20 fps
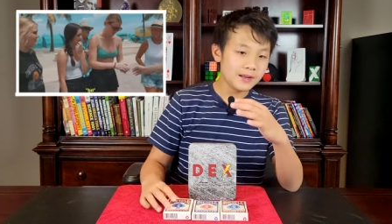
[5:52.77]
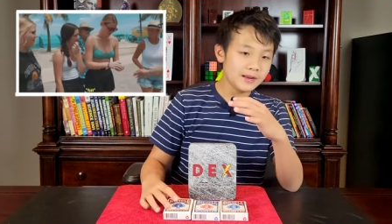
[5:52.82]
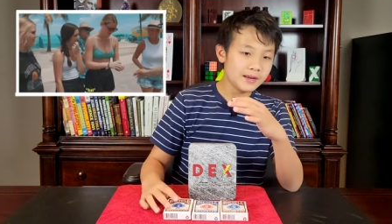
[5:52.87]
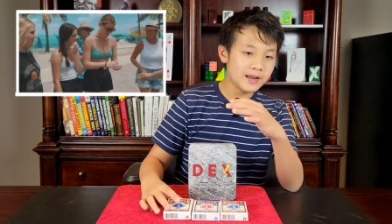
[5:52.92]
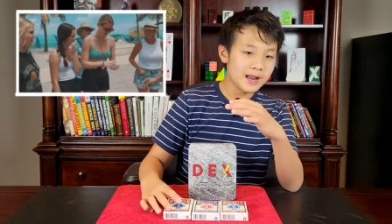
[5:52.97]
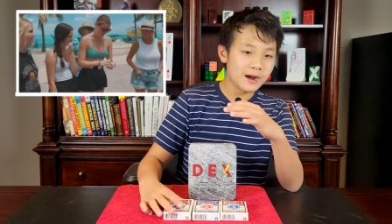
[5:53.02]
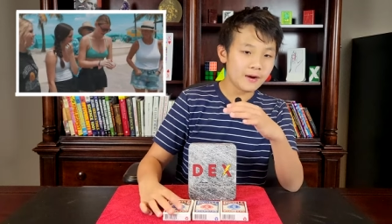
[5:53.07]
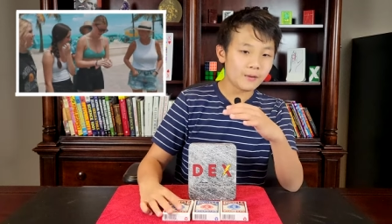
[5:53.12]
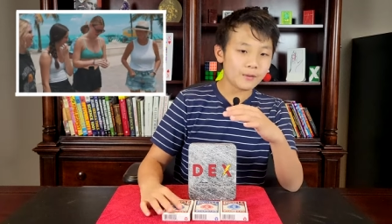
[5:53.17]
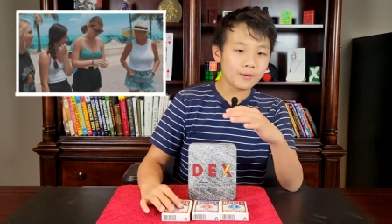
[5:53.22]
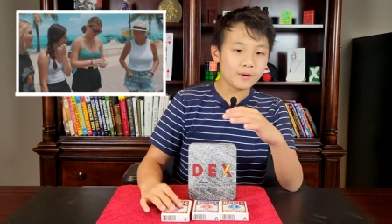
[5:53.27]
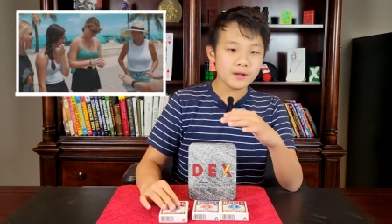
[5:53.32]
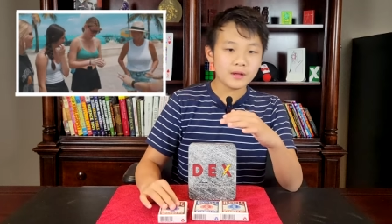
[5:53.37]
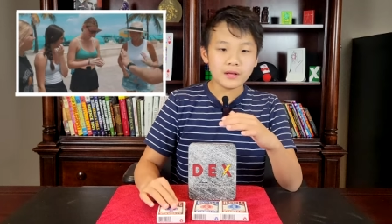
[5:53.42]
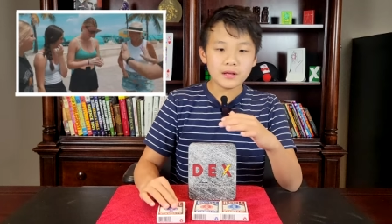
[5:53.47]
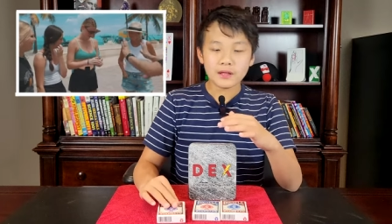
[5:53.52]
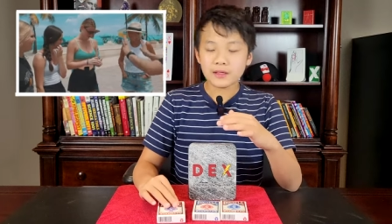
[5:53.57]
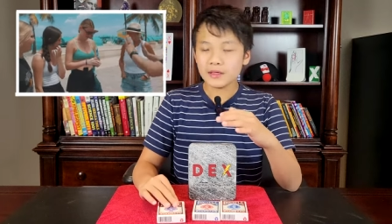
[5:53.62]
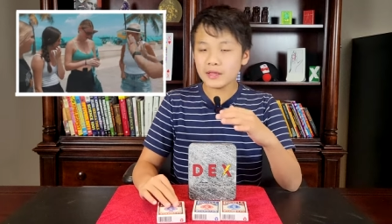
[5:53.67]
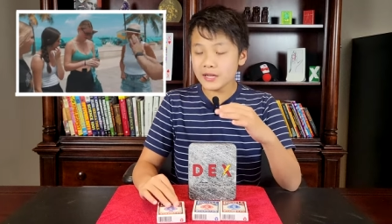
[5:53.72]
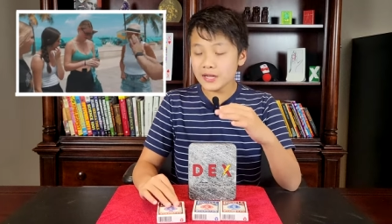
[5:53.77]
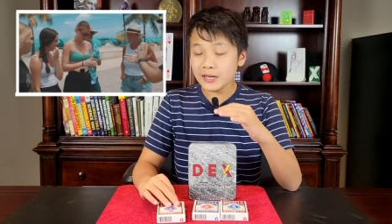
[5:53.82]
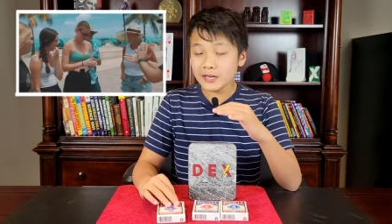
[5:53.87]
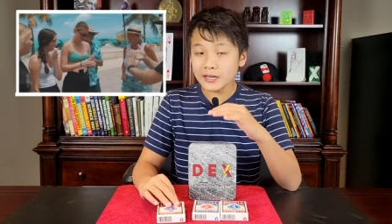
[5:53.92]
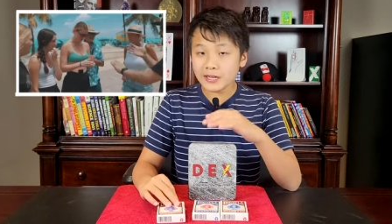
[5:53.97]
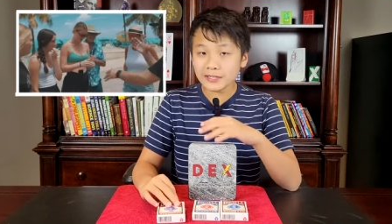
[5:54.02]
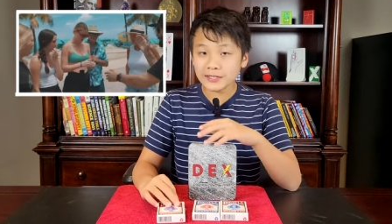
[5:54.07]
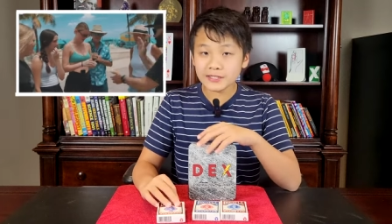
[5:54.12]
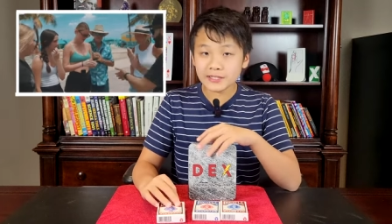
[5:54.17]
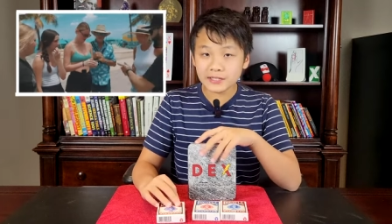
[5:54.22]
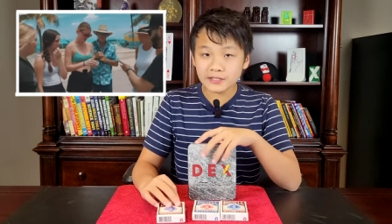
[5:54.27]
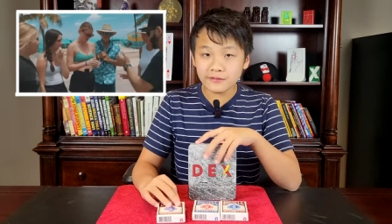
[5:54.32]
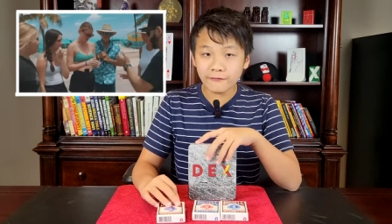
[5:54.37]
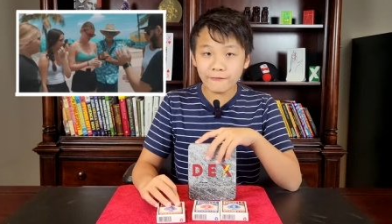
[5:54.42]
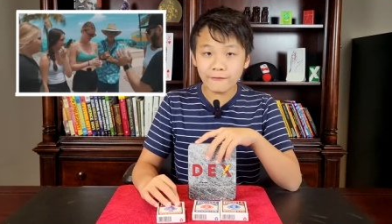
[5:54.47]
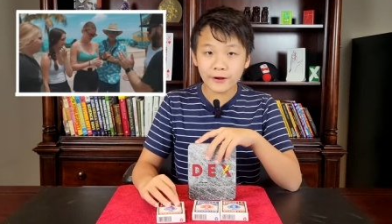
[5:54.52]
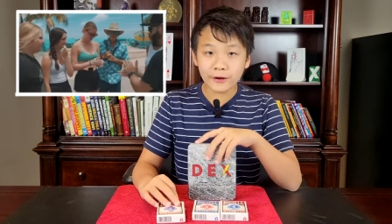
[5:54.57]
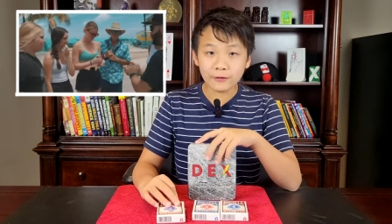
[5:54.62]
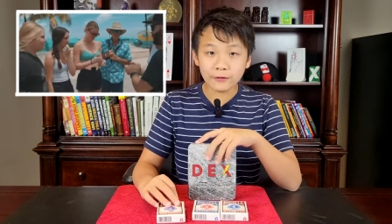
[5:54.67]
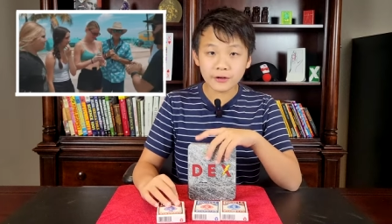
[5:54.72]
Now, the index is
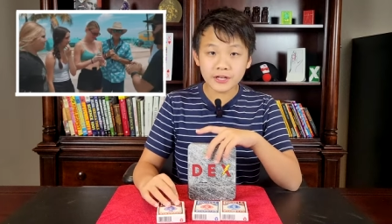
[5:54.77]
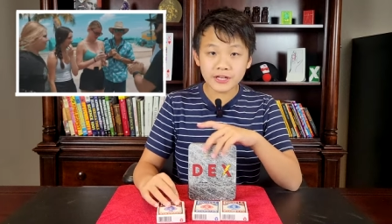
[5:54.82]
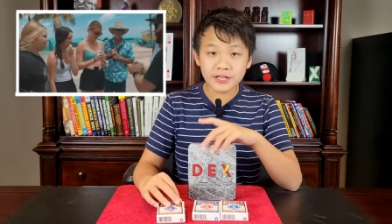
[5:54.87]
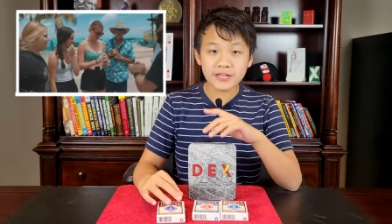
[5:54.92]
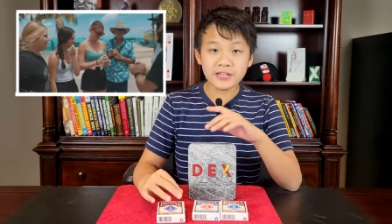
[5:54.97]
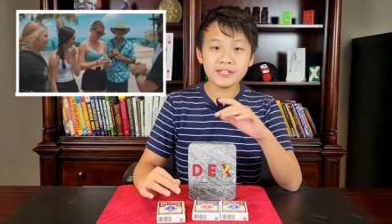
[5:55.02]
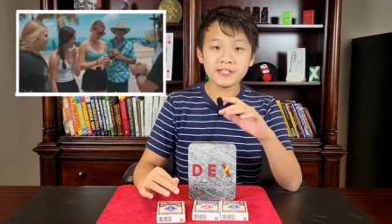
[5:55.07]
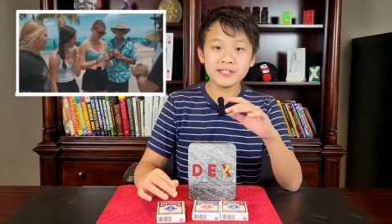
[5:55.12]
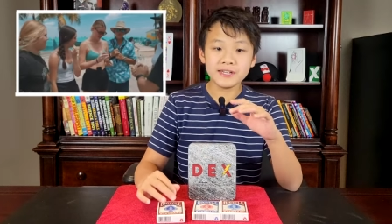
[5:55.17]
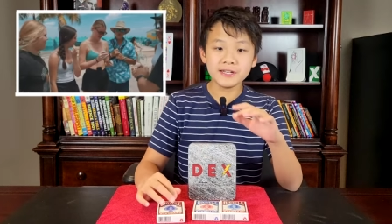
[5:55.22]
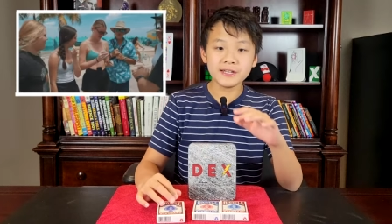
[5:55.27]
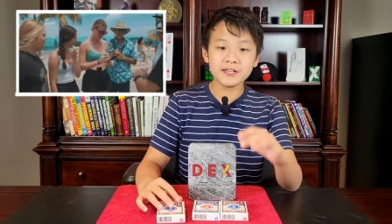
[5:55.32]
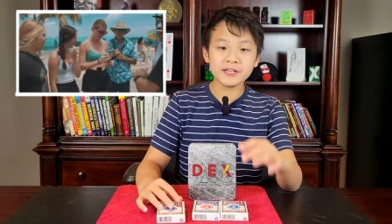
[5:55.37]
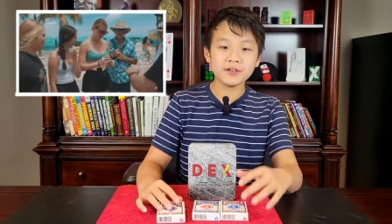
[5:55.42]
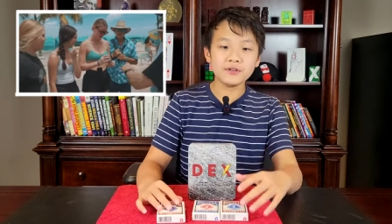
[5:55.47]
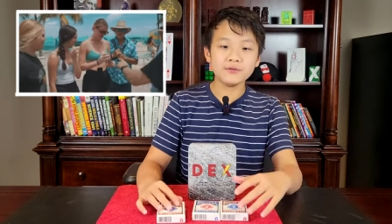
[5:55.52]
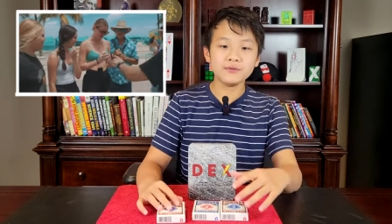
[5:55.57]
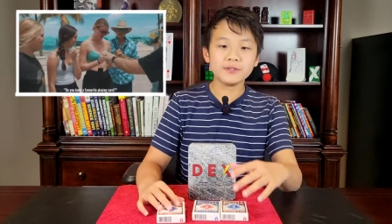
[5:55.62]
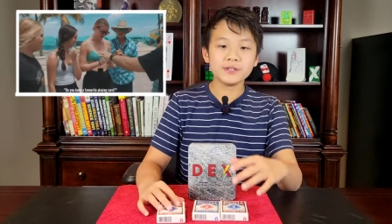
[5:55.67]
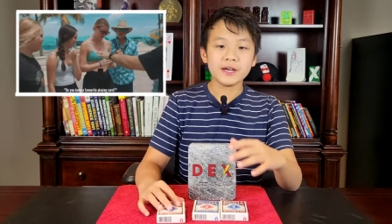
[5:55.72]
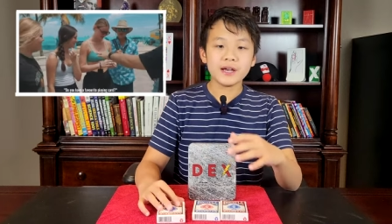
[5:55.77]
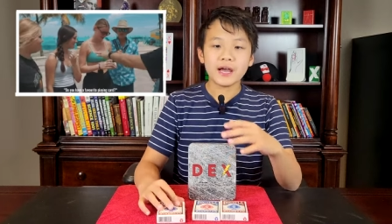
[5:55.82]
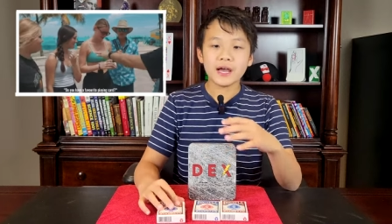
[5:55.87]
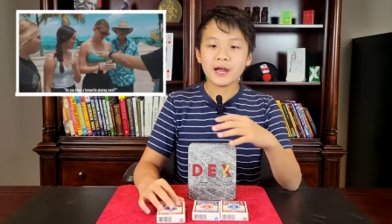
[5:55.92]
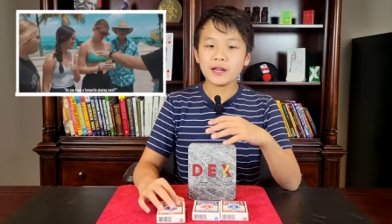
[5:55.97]
very easy to use.